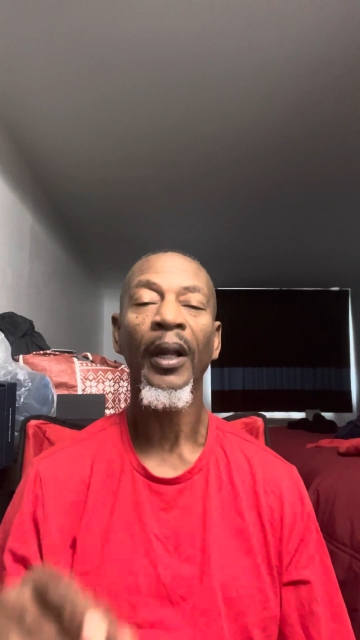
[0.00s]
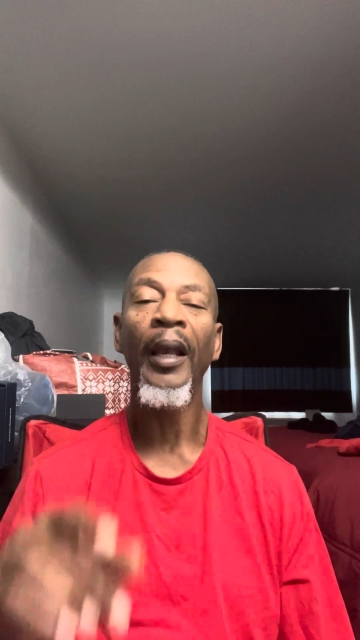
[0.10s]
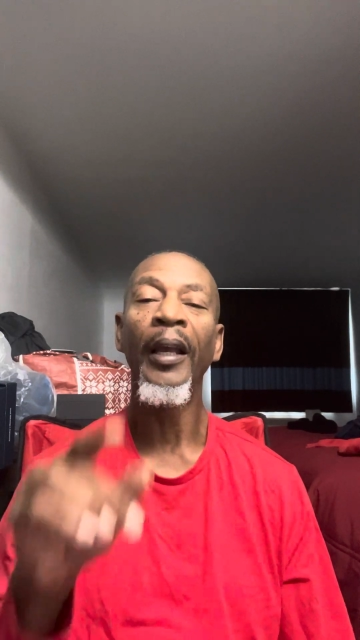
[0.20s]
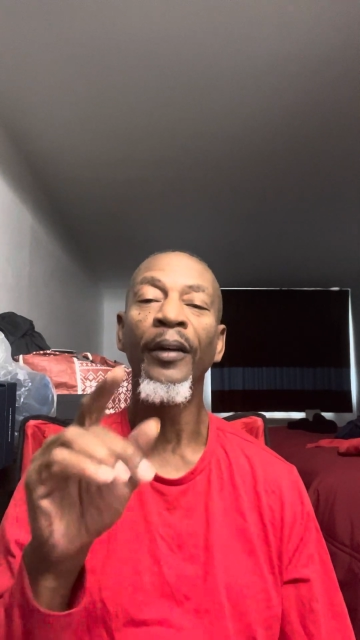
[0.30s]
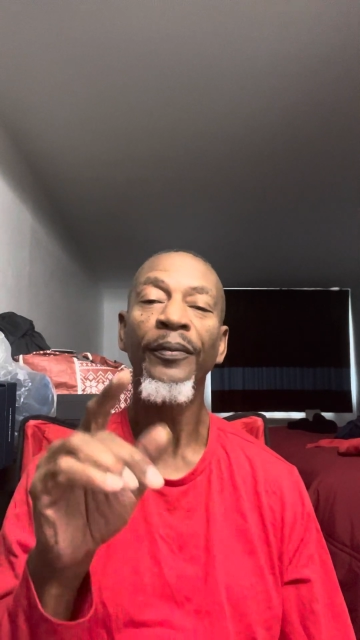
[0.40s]

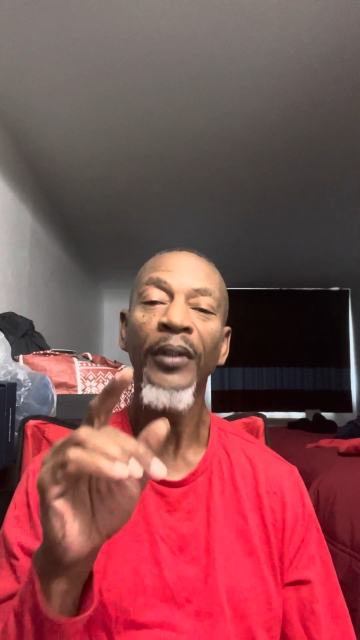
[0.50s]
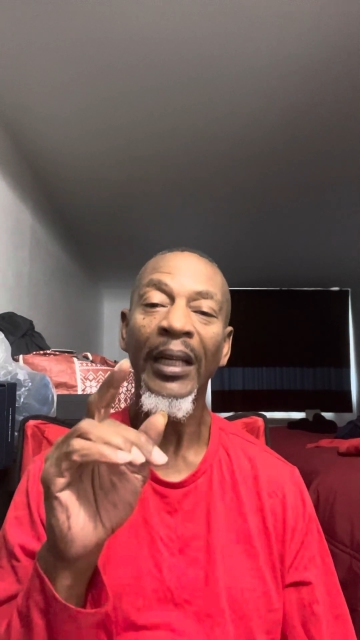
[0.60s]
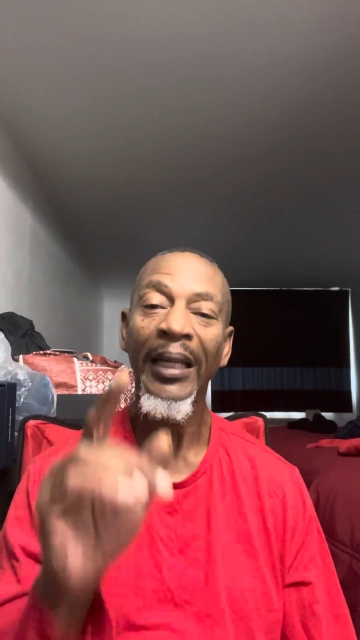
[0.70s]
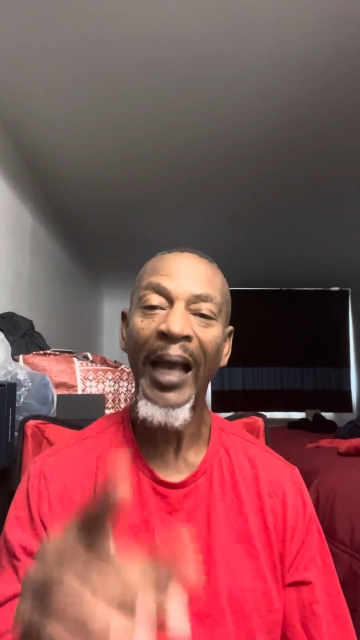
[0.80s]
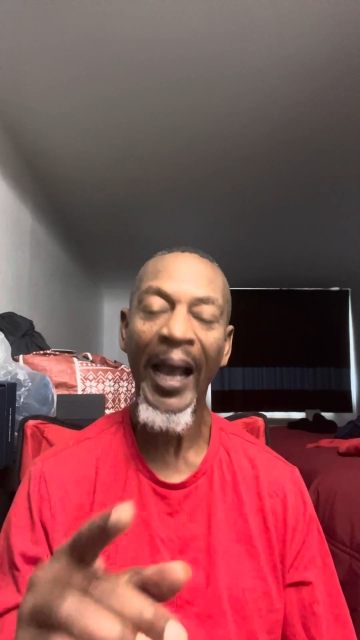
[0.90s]
if the
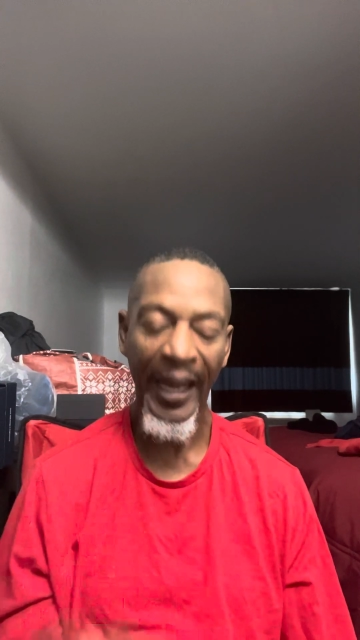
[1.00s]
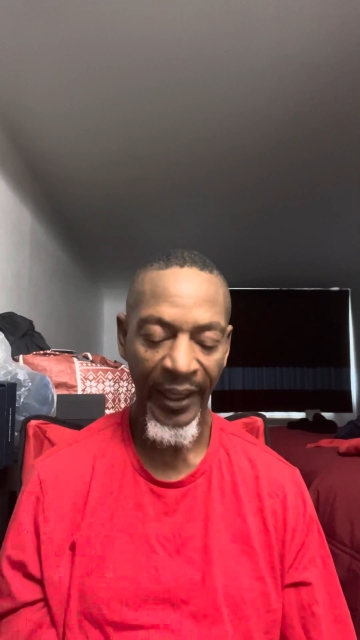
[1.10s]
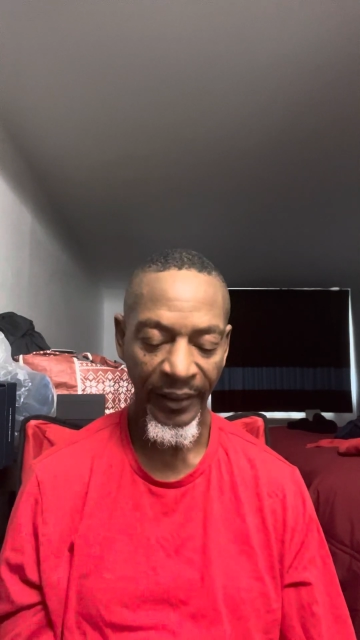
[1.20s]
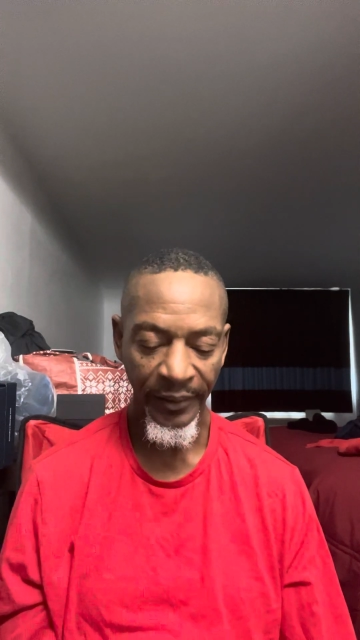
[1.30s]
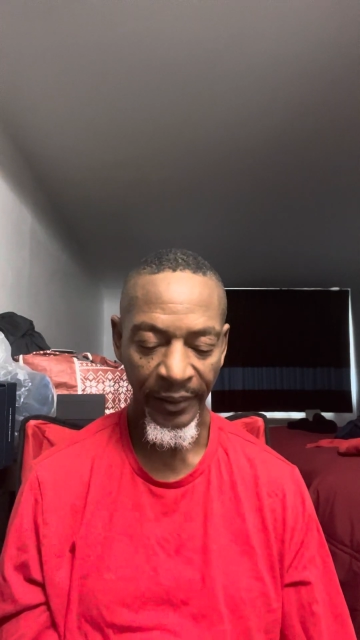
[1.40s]

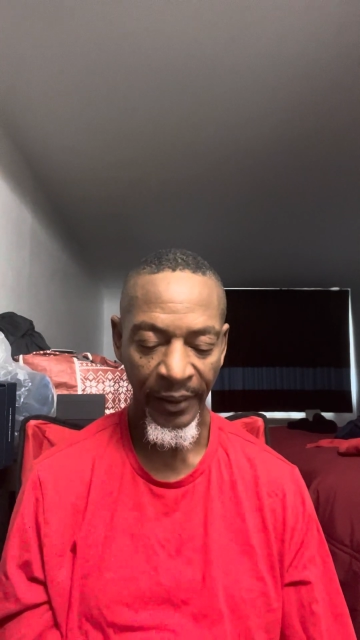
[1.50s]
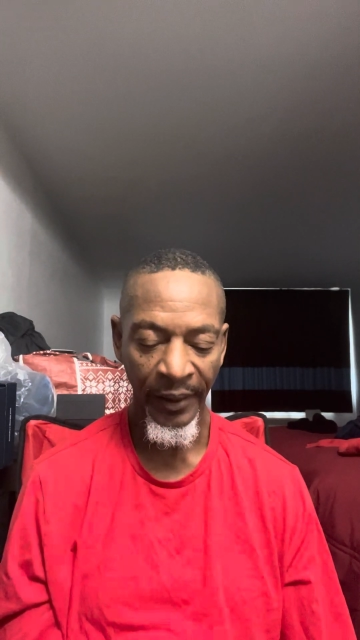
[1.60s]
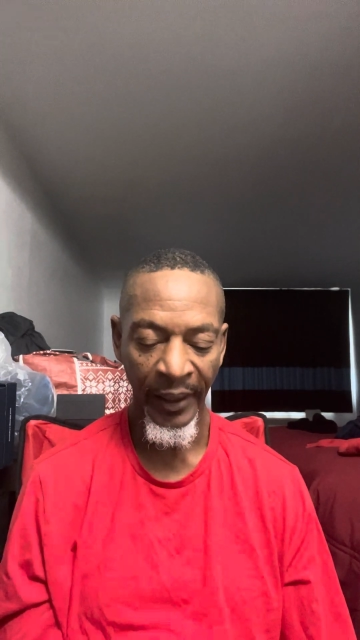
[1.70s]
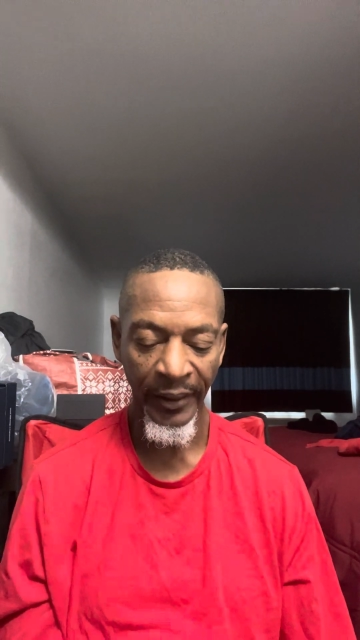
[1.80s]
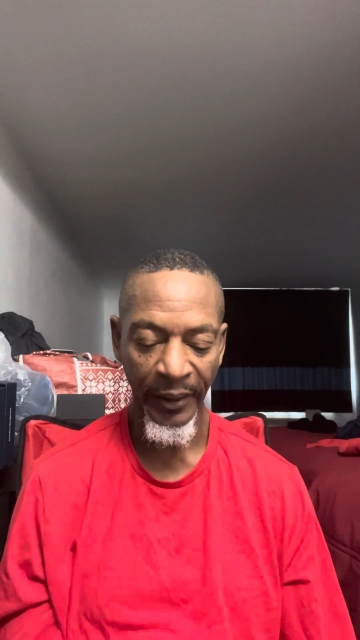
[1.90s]
lie
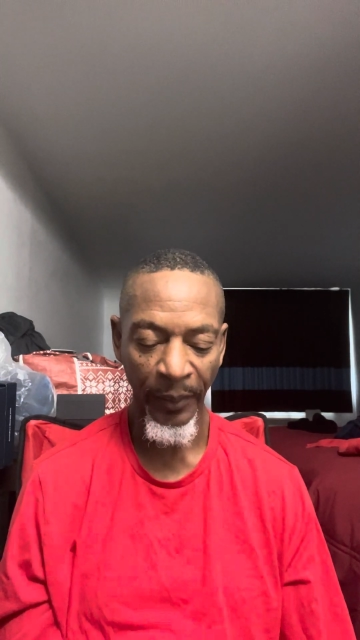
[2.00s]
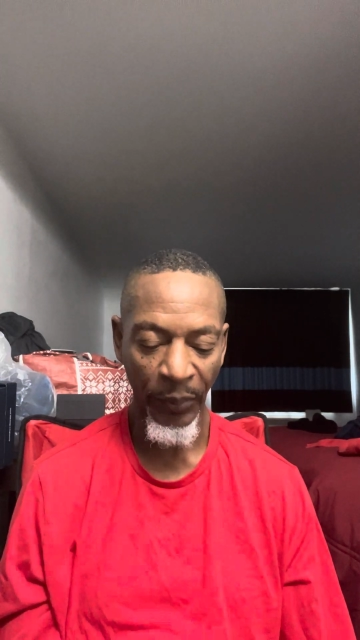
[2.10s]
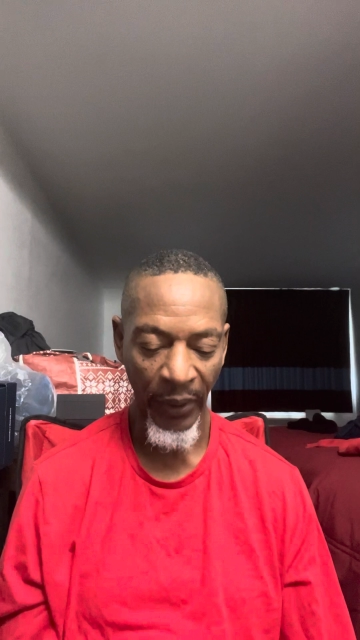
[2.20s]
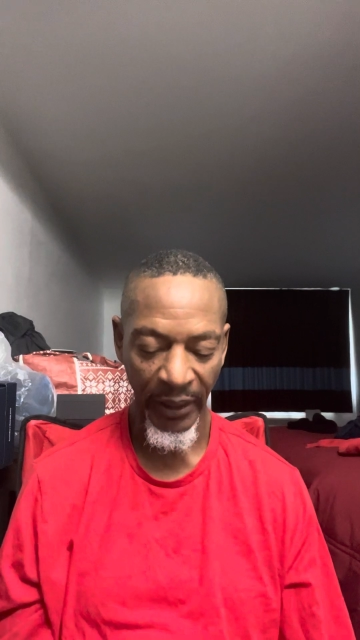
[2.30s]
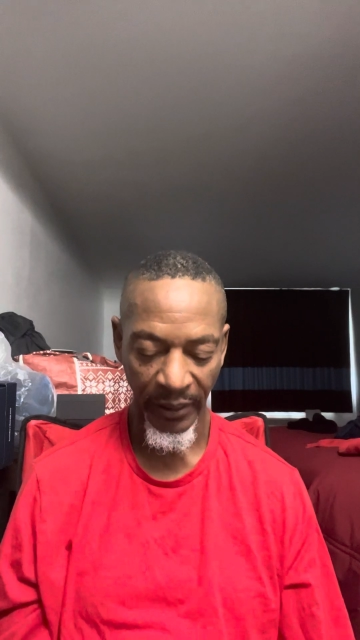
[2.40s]
isn't
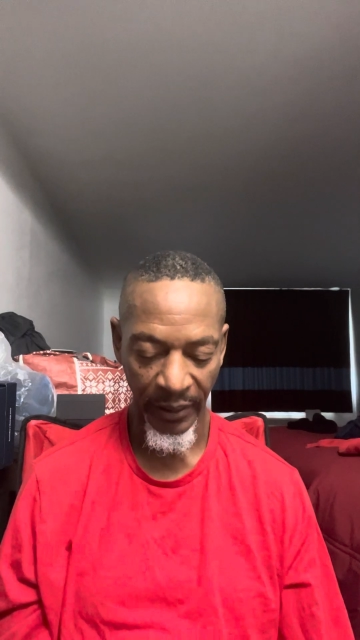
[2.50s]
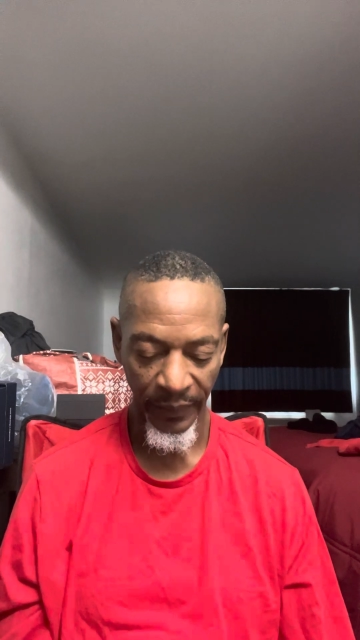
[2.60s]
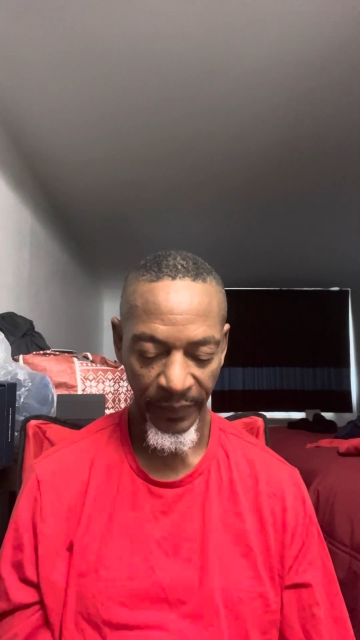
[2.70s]
present?